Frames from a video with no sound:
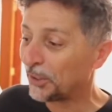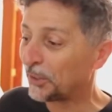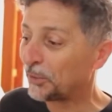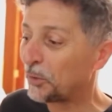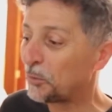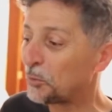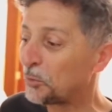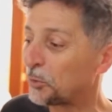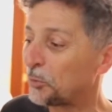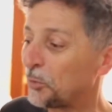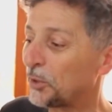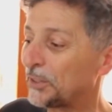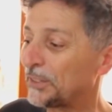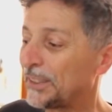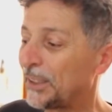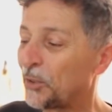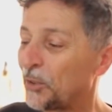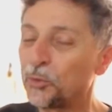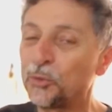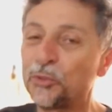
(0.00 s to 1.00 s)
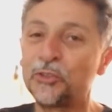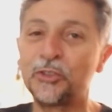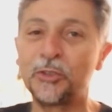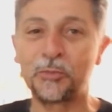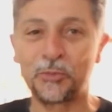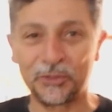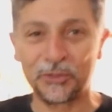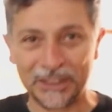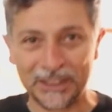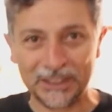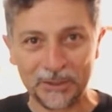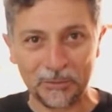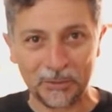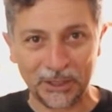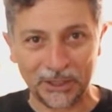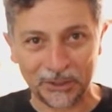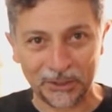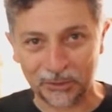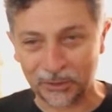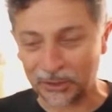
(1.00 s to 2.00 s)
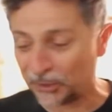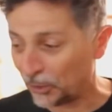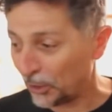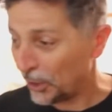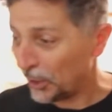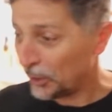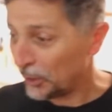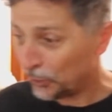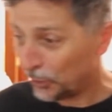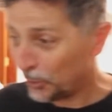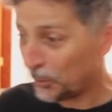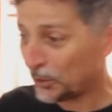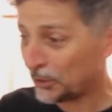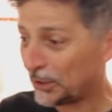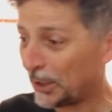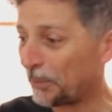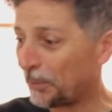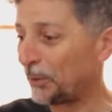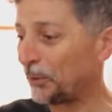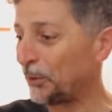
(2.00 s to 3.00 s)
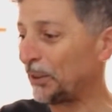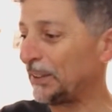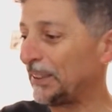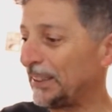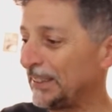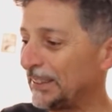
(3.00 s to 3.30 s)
To do that, we will show you some kinds of food.